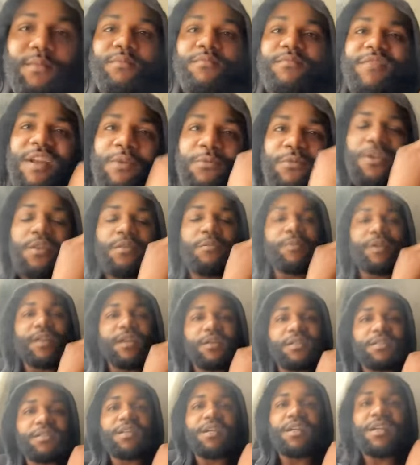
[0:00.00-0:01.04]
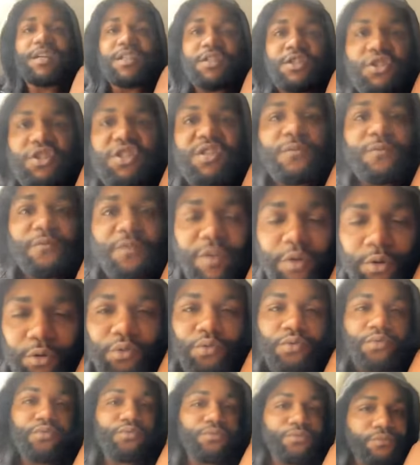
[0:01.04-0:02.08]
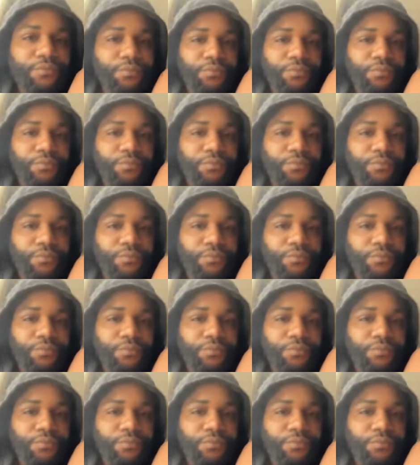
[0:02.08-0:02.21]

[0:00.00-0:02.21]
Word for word: Click with them niggas to get you some views.